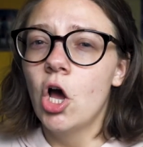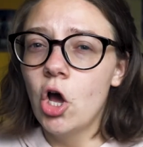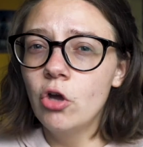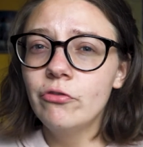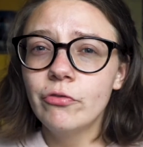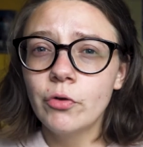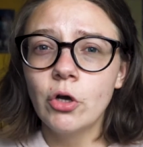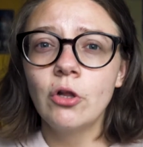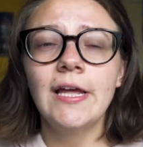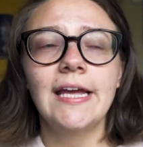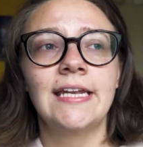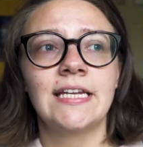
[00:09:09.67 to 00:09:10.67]

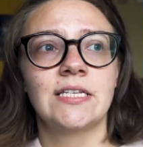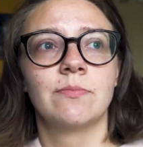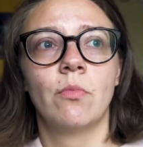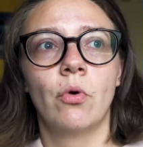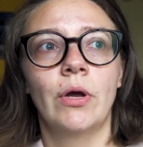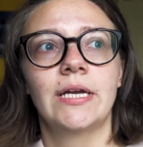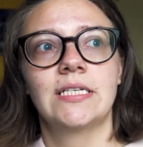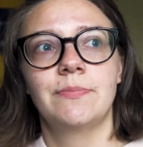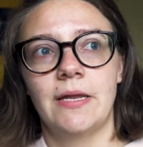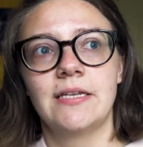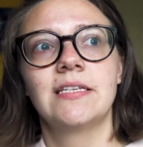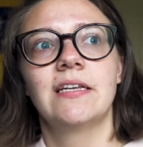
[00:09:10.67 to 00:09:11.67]
Overall, it is more
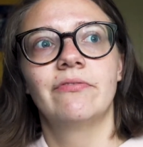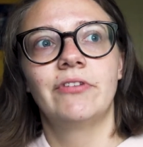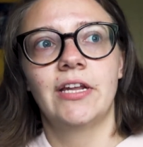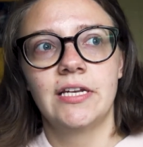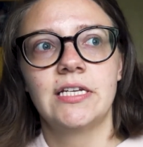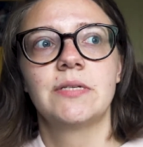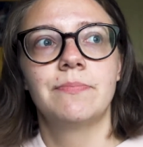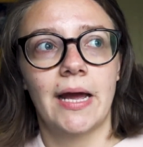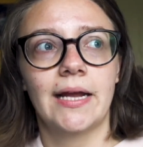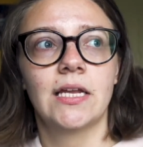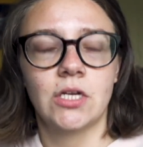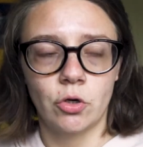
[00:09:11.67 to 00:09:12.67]
expensive than it is
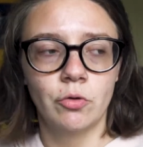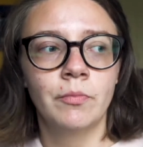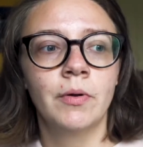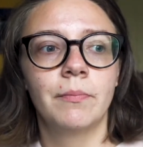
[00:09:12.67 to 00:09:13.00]
back at home,